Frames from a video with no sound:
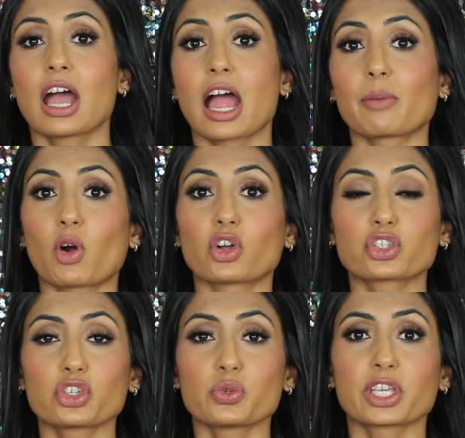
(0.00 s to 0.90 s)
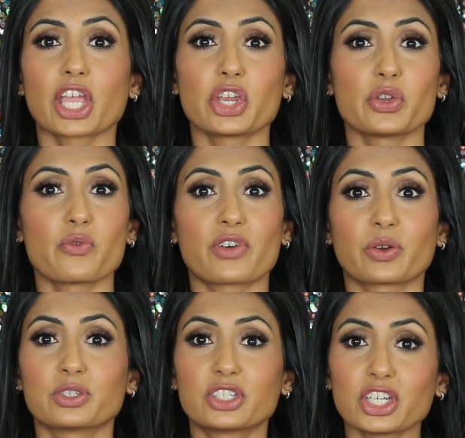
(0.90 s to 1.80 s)
I'm also using a new
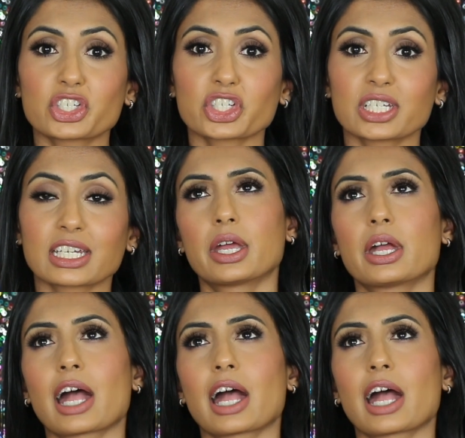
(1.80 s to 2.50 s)
foundation.